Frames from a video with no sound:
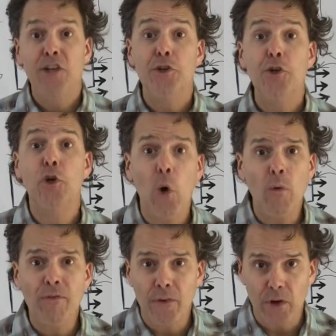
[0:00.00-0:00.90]
to
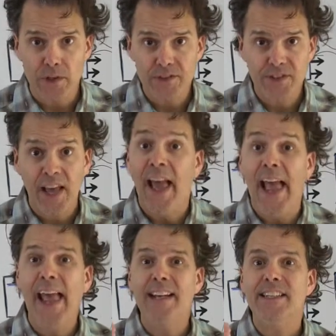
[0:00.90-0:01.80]
go first
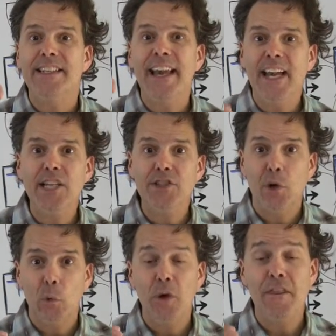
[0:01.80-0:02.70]
and engage
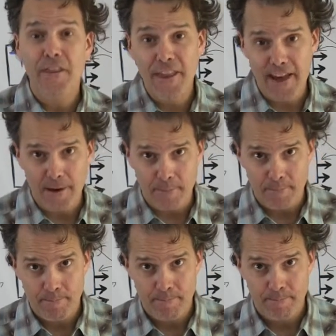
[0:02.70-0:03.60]
with them.
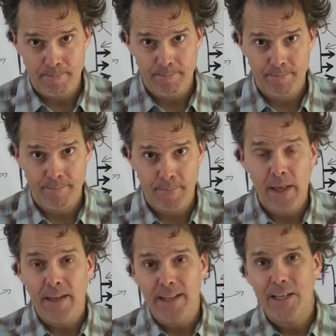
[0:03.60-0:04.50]

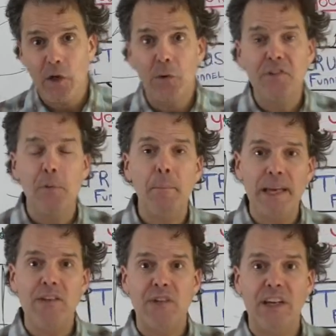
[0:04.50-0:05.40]
You know, it's
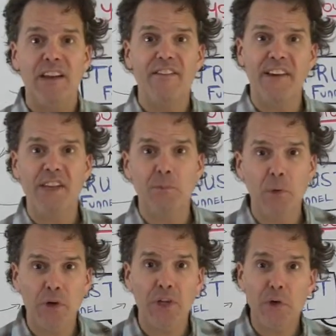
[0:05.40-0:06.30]
amazing on
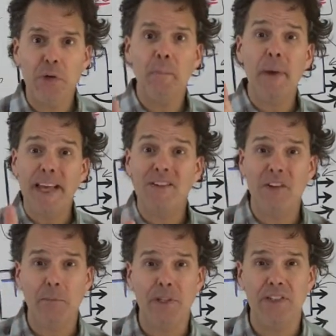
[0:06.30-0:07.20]
Facebook. You can make
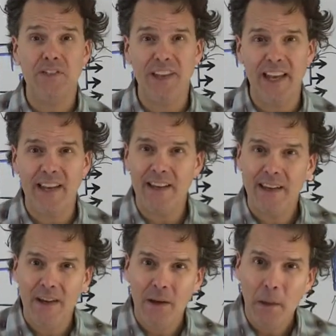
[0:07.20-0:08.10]
somebody's day
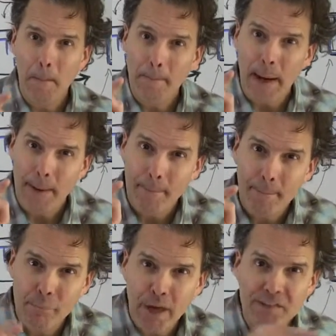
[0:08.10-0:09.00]
by
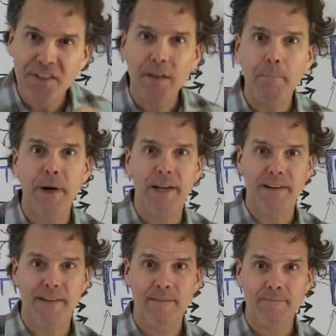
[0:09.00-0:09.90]
pressing a
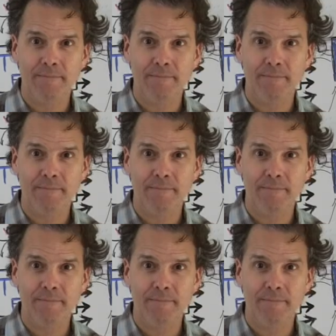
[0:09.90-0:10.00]
button.